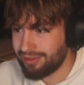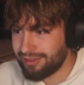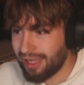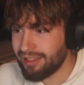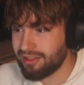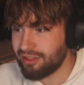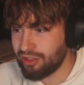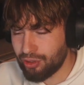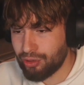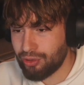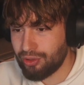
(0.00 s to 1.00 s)
then
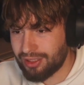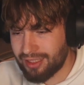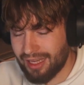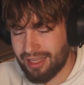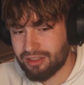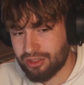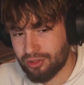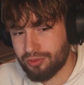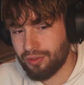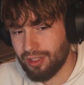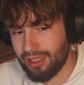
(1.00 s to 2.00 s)
you can go
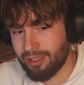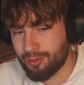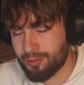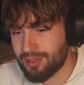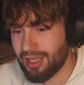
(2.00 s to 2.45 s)
for lineups.